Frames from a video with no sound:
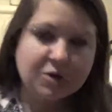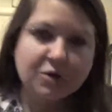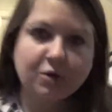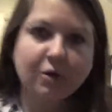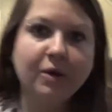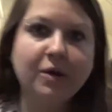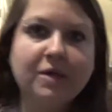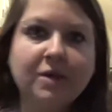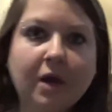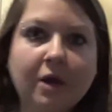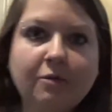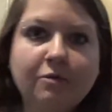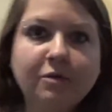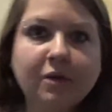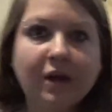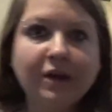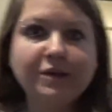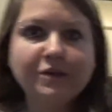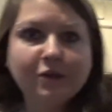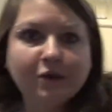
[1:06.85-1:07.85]
So I, I,
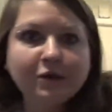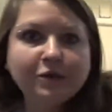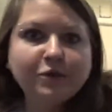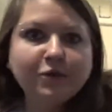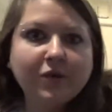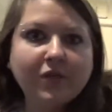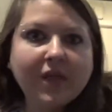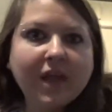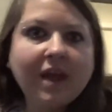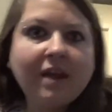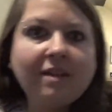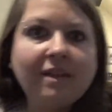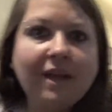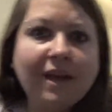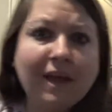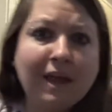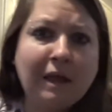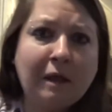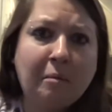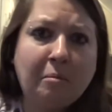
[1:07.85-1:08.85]
I started doing that, and
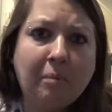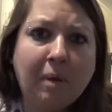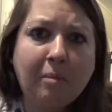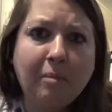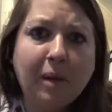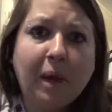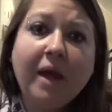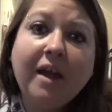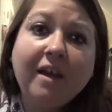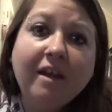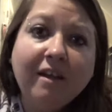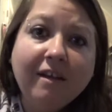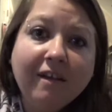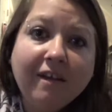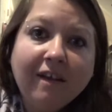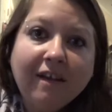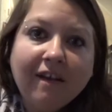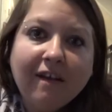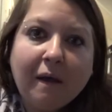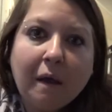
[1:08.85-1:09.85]
that kicked my butt.
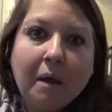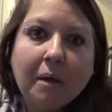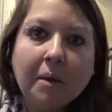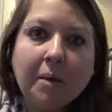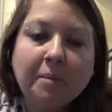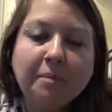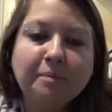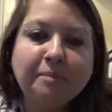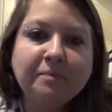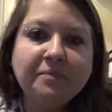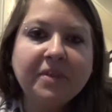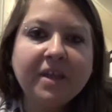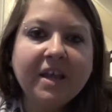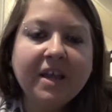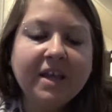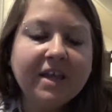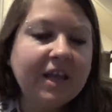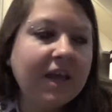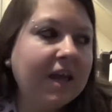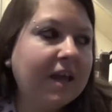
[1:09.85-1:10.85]
Um,
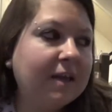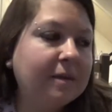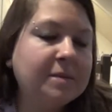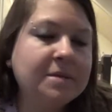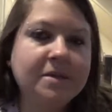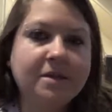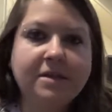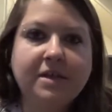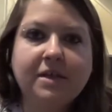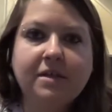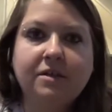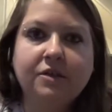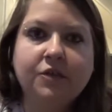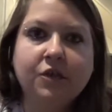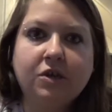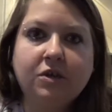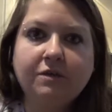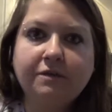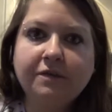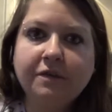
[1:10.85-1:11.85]
yeah, and I'm still taking the
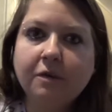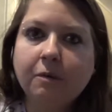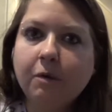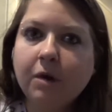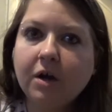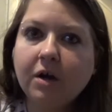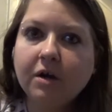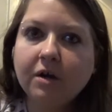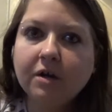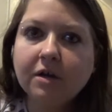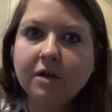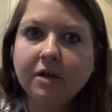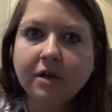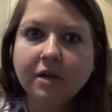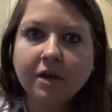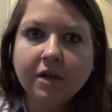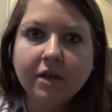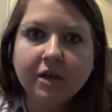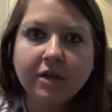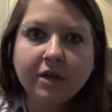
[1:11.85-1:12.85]
dog for a walk
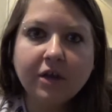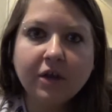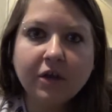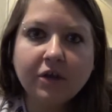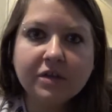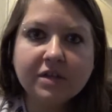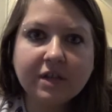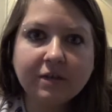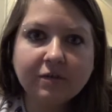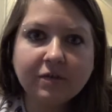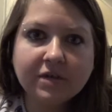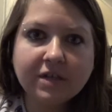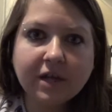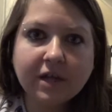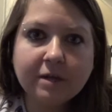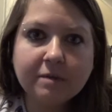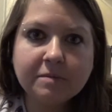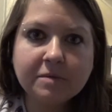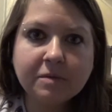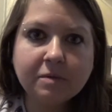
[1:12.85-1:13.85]
you know, several
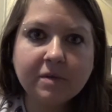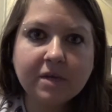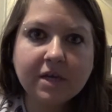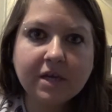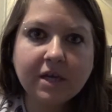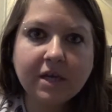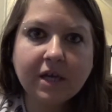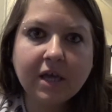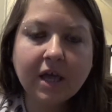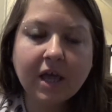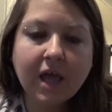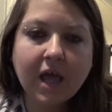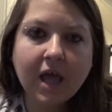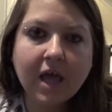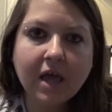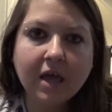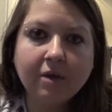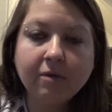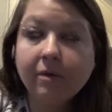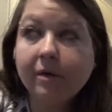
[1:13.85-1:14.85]
times a week.
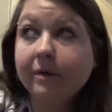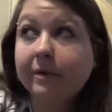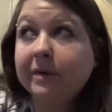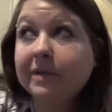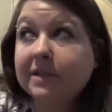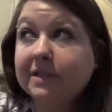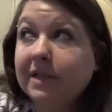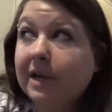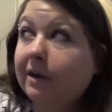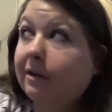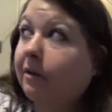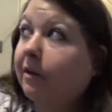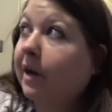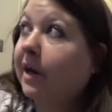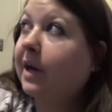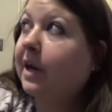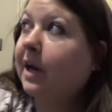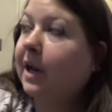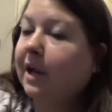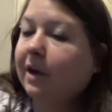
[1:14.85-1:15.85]
And when it's not
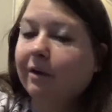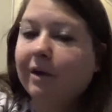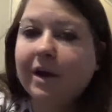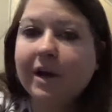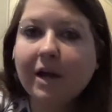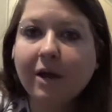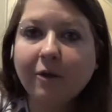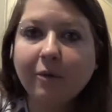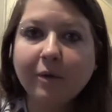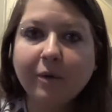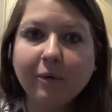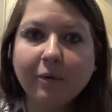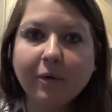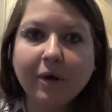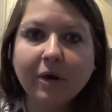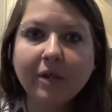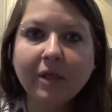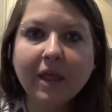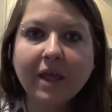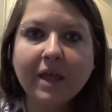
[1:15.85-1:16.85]
raining right now, where
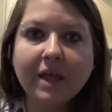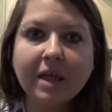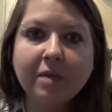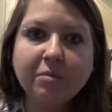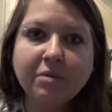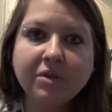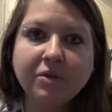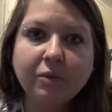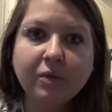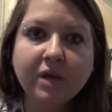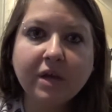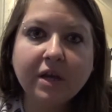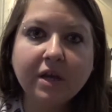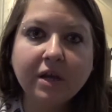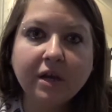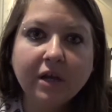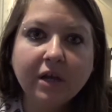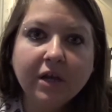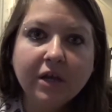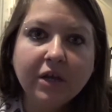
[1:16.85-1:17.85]
we're like in
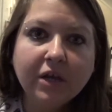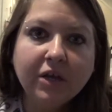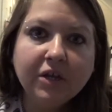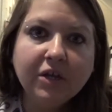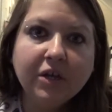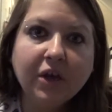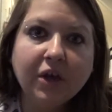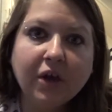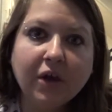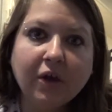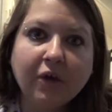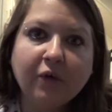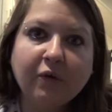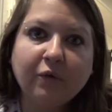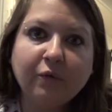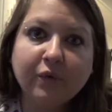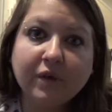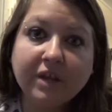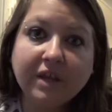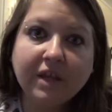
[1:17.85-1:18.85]
between you know,
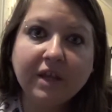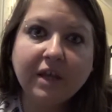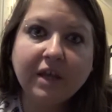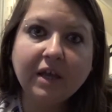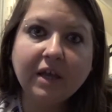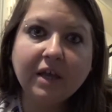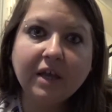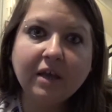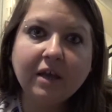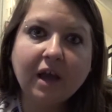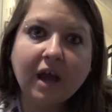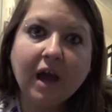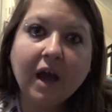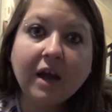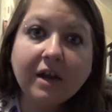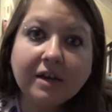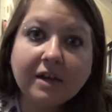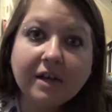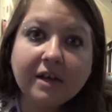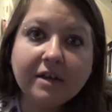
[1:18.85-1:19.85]
really
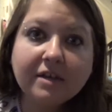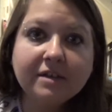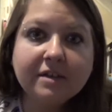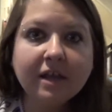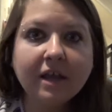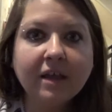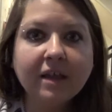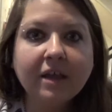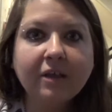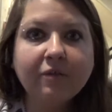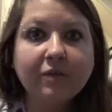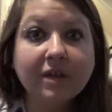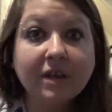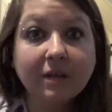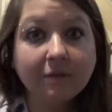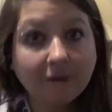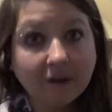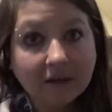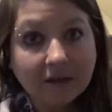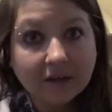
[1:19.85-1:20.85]
hot days and then
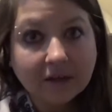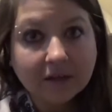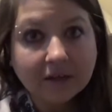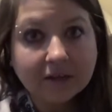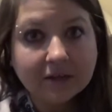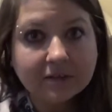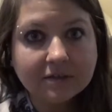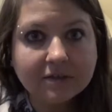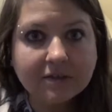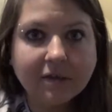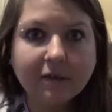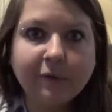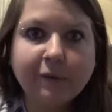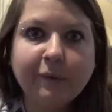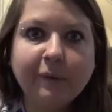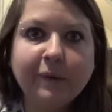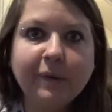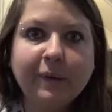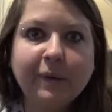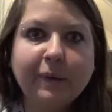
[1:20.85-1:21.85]
really rainy days.
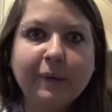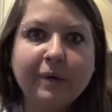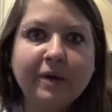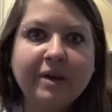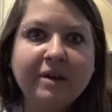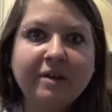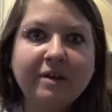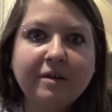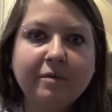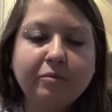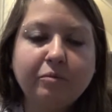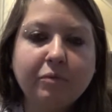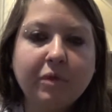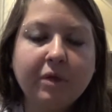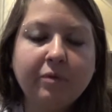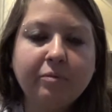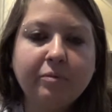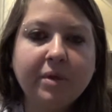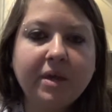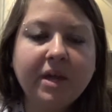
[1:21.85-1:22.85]
So, you know, here in,
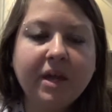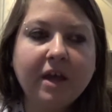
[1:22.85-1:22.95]
in PA.